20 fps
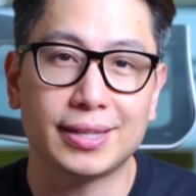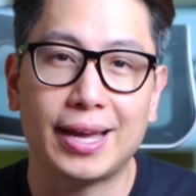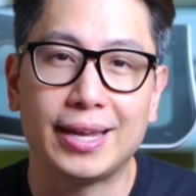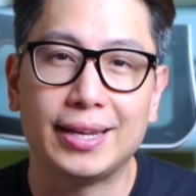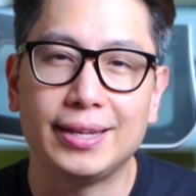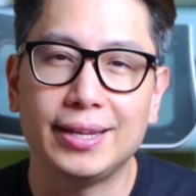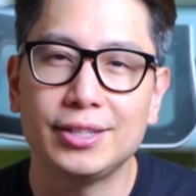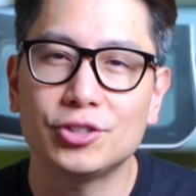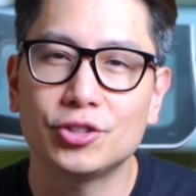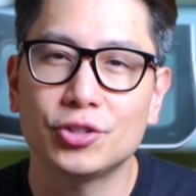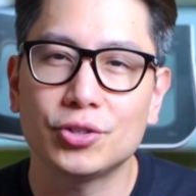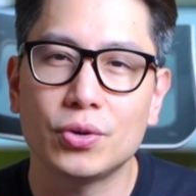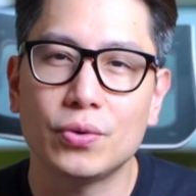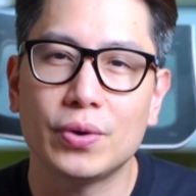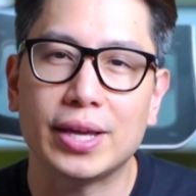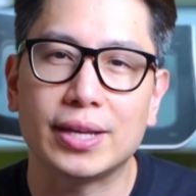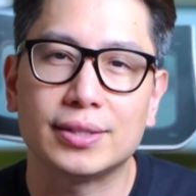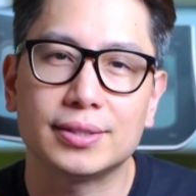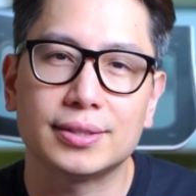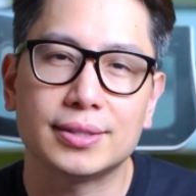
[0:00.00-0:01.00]
I need to know
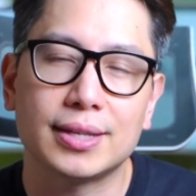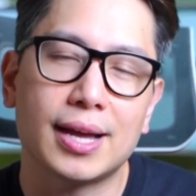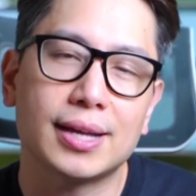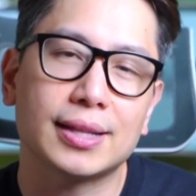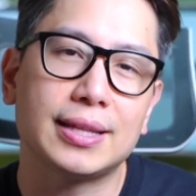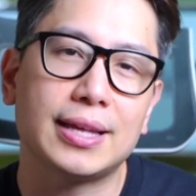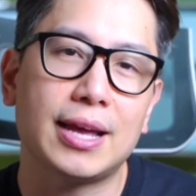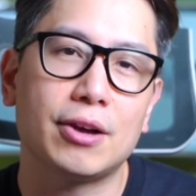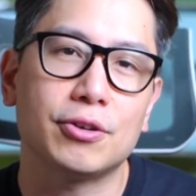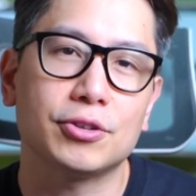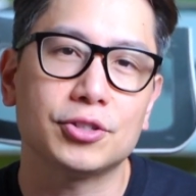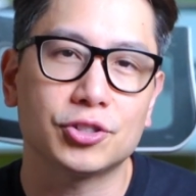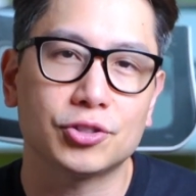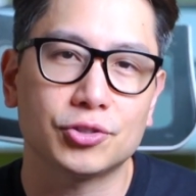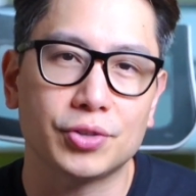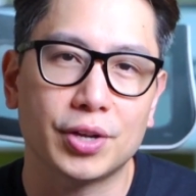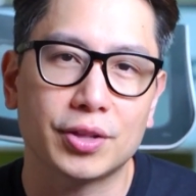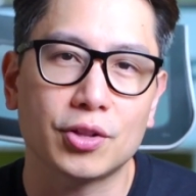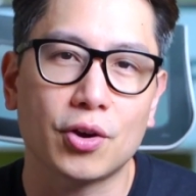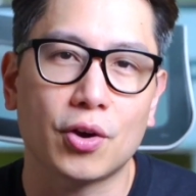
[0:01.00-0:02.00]
exactly how
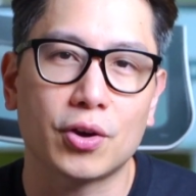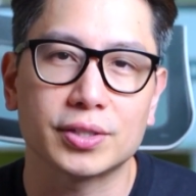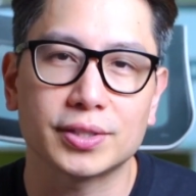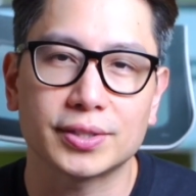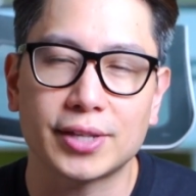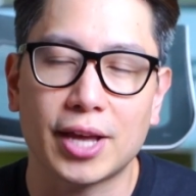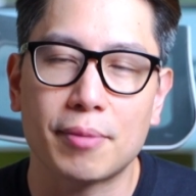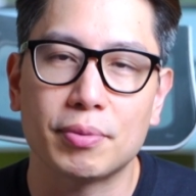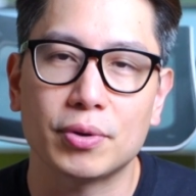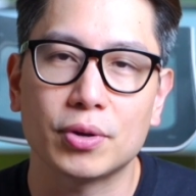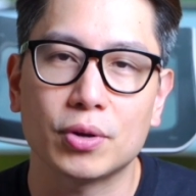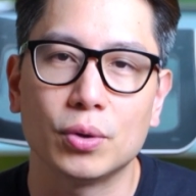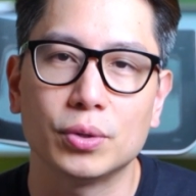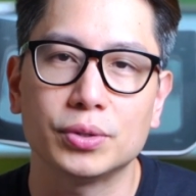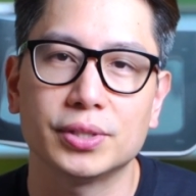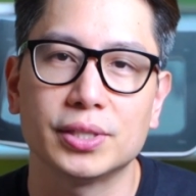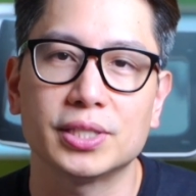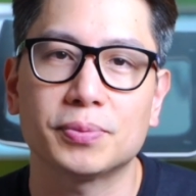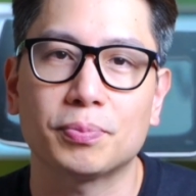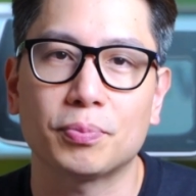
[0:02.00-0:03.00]
strict are
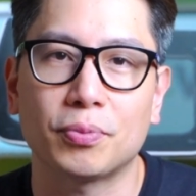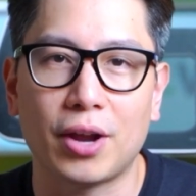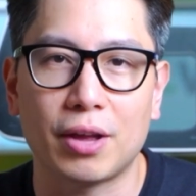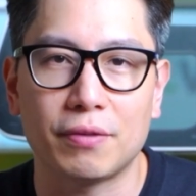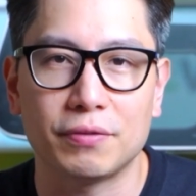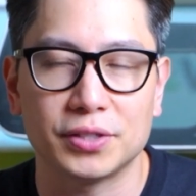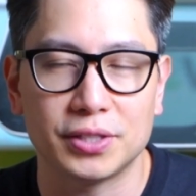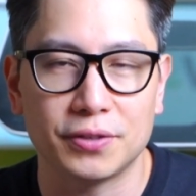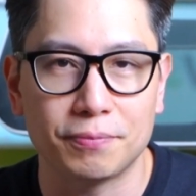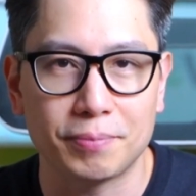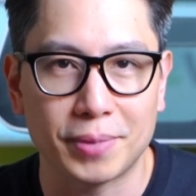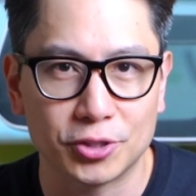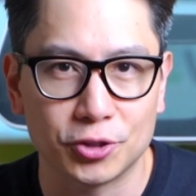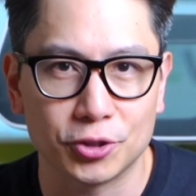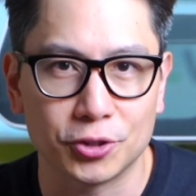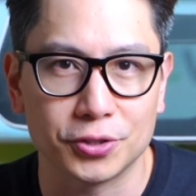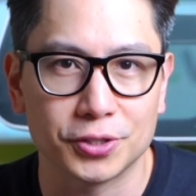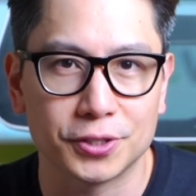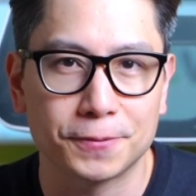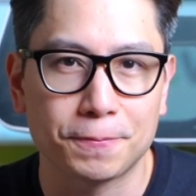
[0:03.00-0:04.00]
CyberGhost's privacy
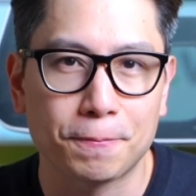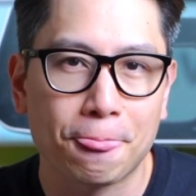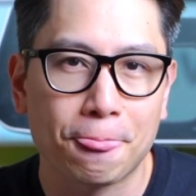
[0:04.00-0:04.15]
measures.